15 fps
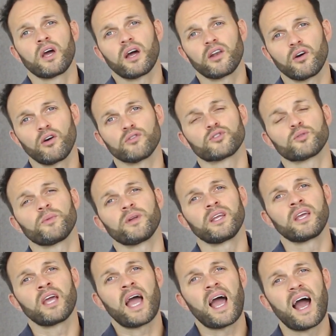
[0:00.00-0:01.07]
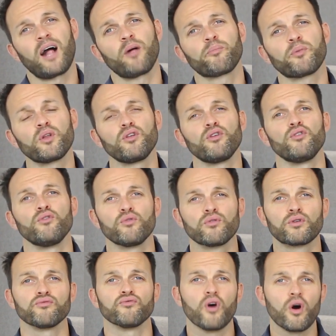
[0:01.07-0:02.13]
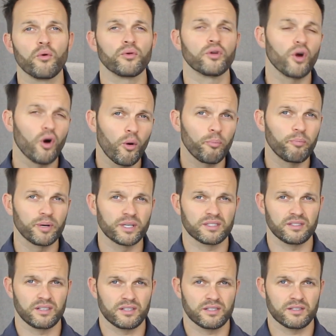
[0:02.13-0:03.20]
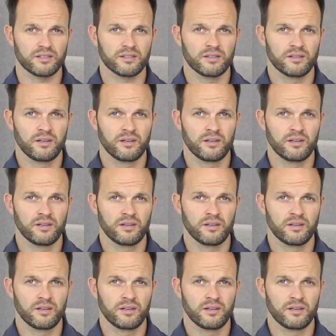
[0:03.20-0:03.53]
and ultimately helping you grow your business.